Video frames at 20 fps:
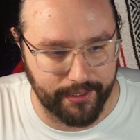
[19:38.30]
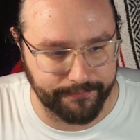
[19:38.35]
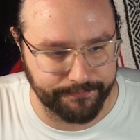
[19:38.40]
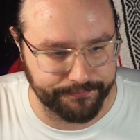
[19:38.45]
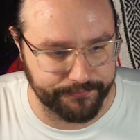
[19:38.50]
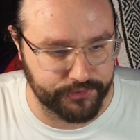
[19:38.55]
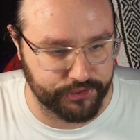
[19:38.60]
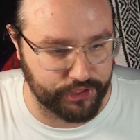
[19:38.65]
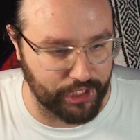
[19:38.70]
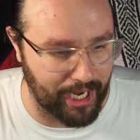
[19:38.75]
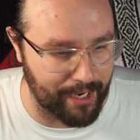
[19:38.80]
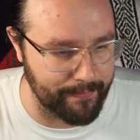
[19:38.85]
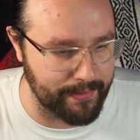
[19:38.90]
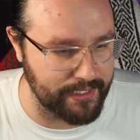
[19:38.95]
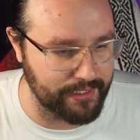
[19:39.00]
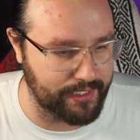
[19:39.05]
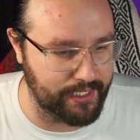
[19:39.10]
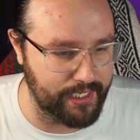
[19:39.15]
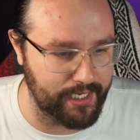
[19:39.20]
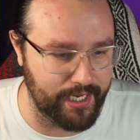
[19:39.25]
Shaman
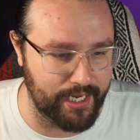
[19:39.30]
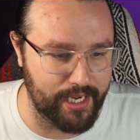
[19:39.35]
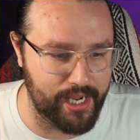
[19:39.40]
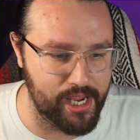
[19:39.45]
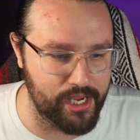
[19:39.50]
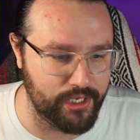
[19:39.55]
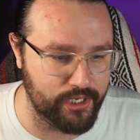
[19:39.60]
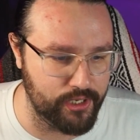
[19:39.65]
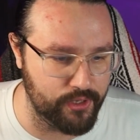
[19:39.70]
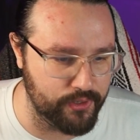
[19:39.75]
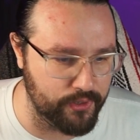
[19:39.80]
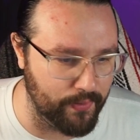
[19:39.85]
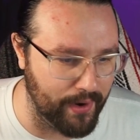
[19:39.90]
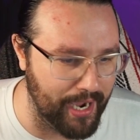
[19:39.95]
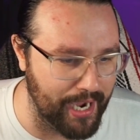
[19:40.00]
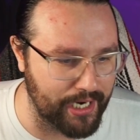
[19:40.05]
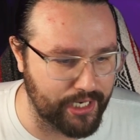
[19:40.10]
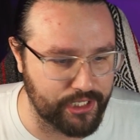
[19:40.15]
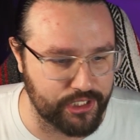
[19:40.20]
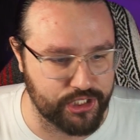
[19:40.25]
King, Yu Yu
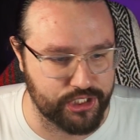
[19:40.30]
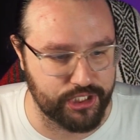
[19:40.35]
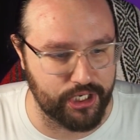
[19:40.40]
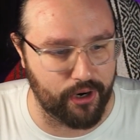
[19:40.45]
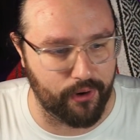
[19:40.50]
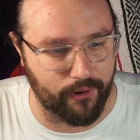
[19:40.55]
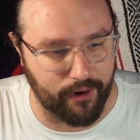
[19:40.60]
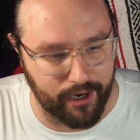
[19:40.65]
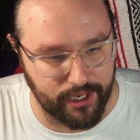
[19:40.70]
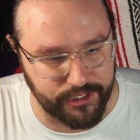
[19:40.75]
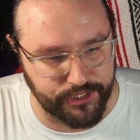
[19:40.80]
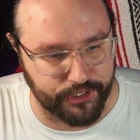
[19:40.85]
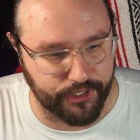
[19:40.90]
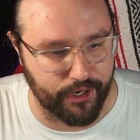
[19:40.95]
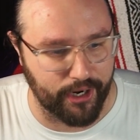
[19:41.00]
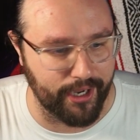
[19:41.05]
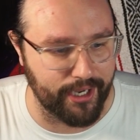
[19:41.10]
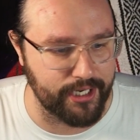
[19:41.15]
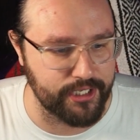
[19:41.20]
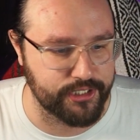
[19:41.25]
Hakusho, Hunter
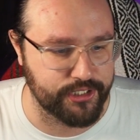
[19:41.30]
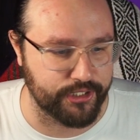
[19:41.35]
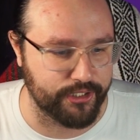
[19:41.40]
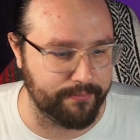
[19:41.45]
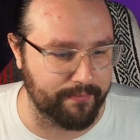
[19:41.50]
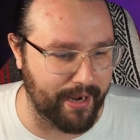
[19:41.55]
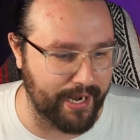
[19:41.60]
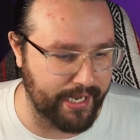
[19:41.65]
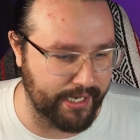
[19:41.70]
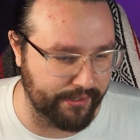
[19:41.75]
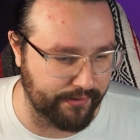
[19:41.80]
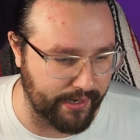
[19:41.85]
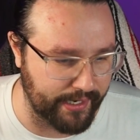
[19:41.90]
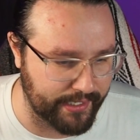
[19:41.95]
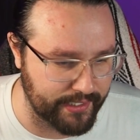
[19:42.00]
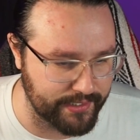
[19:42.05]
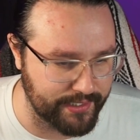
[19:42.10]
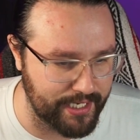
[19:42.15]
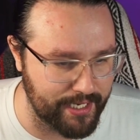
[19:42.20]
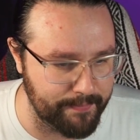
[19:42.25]
x Hunter, My Hero
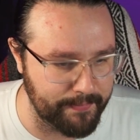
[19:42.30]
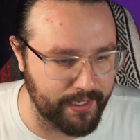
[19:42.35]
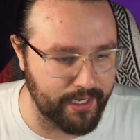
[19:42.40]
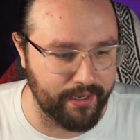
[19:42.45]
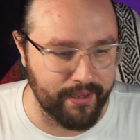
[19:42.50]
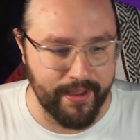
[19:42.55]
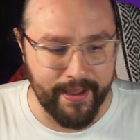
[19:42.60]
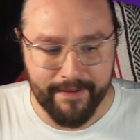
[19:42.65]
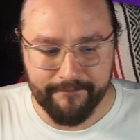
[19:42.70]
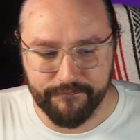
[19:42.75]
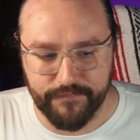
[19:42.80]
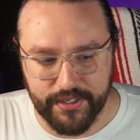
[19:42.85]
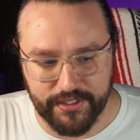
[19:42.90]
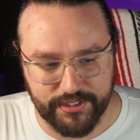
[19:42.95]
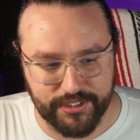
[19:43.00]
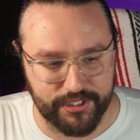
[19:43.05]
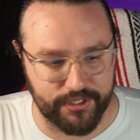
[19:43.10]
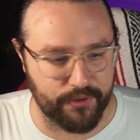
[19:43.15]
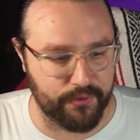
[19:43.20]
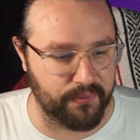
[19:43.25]
Academia,
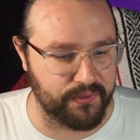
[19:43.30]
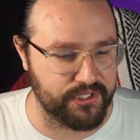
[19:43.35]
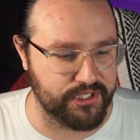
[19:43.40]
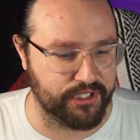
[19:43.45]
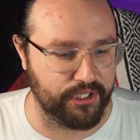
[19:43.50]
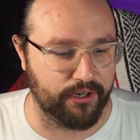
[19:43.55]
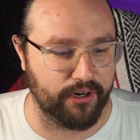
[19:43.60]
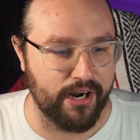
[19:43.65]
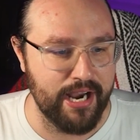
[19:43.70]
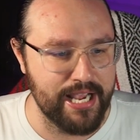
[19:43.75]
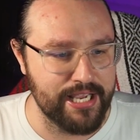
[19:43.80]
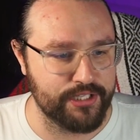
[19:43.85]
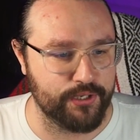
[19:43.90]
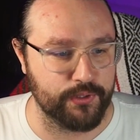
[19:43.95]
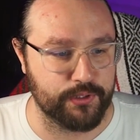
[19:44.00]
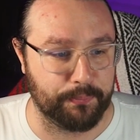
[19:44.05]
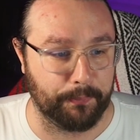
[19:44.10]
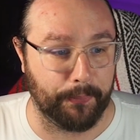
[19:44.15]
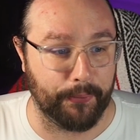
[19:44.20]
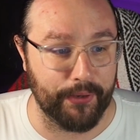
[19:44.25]
Fist of the North Star, so
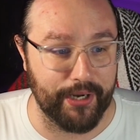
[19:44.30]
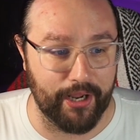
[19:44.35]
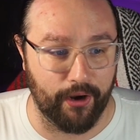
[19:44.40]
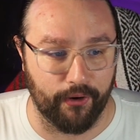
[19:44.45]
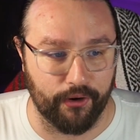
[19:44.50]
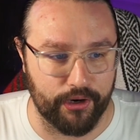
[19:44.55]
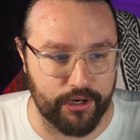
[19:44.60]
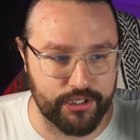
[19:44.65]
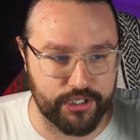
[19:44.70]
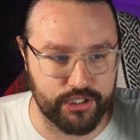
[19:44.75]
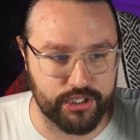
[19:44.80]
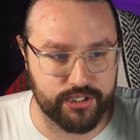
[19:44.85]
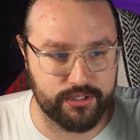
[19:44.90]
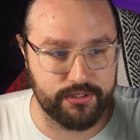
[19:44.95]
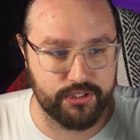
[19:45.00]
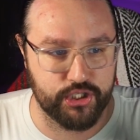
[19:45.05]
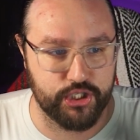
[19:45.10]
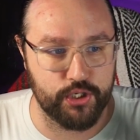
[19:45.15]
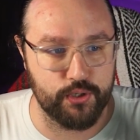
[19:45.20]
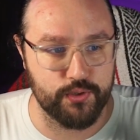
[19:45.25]
it's pretty hard to
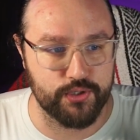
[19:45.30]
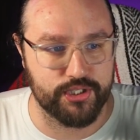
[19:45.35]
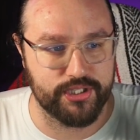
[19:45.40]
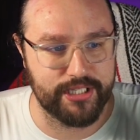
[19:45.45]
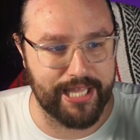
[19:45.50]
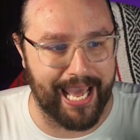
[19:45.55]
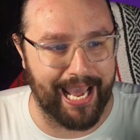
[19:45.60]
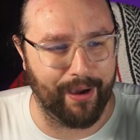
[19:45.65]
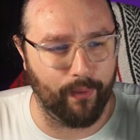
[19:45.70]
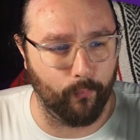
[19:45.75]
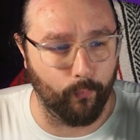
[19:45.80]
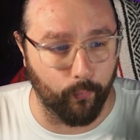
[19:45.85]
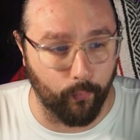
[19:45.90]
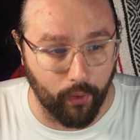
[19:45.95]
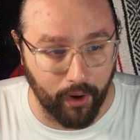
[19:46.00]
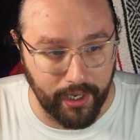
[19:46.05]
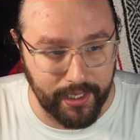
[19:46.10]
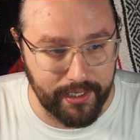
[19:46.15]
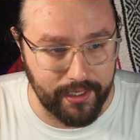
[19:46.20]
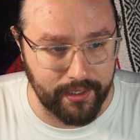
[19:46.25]
choose that
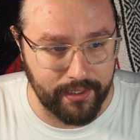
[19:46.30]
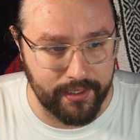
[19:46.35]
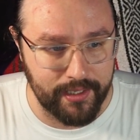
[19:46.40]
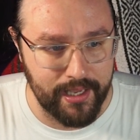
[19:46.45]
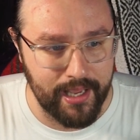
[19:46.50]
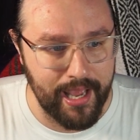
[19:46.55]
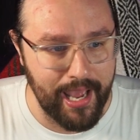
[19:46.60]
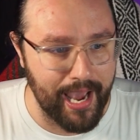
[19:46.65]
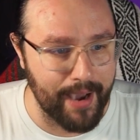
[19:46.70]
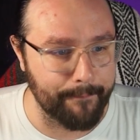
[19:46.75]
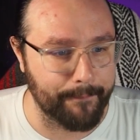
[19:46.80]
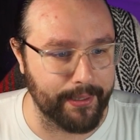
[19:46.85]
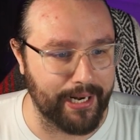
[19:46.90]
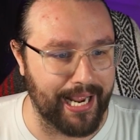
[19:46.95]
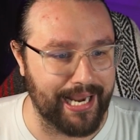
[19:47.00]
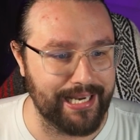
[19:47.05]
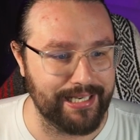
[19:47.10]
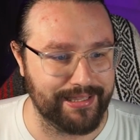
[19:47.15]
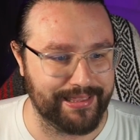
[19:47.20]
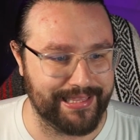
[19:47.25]
one. But
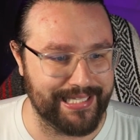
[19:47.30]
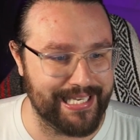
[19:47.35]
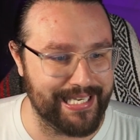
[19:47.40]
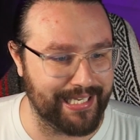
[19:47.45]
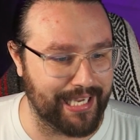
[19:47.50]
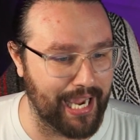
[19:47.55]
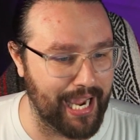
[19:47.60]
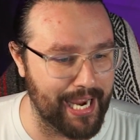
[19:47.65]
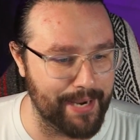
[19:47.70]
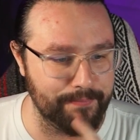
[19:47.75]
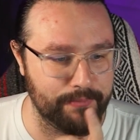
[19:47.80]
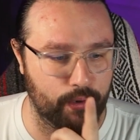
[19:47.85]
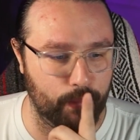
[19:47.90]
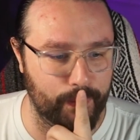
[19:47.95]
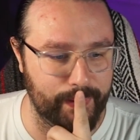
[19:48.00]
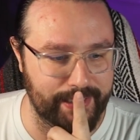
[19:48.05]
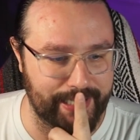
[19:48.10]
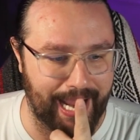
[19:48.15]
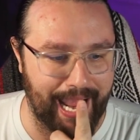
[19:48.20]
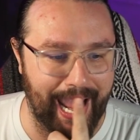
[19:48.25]
I think I'm
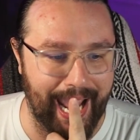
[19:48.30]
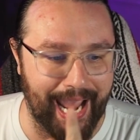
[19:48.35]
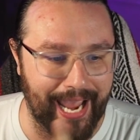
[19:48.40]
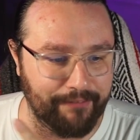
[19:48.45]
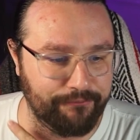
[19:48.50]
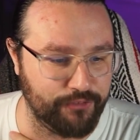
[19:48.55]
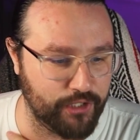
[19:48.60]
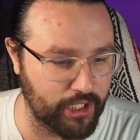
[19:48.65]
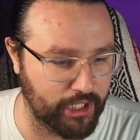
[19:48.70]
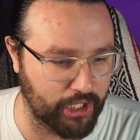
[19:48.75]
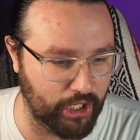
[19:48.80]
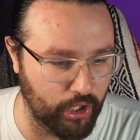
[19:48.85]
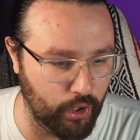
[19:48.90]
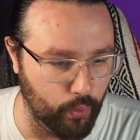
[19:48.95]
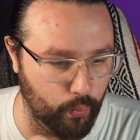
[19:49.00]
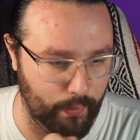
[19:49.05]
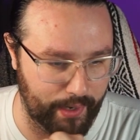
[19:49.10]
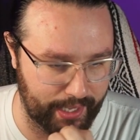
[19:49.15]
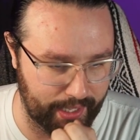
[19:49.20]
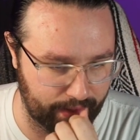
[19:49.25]
going to have to go
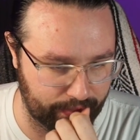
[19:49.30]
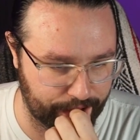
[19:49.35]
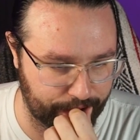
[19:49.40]
with